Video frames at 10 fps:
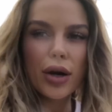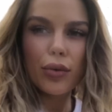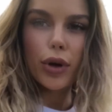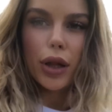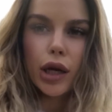I
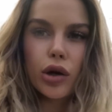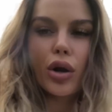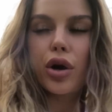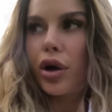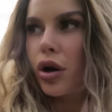don't really
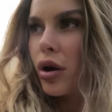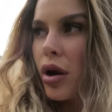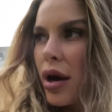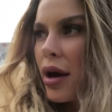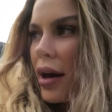know
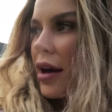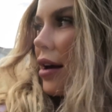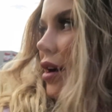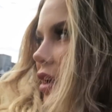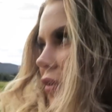
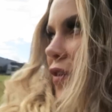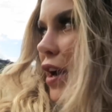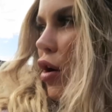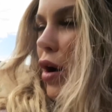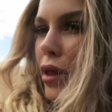if
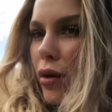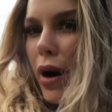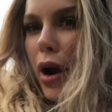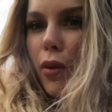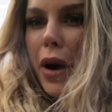we're going the
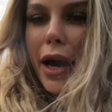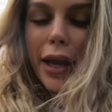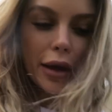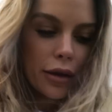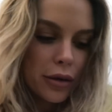right
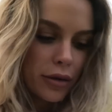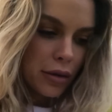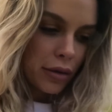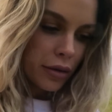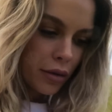way.
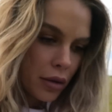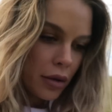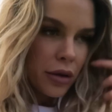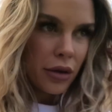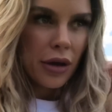
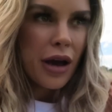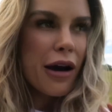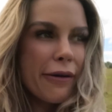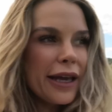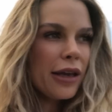
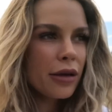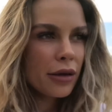Are we?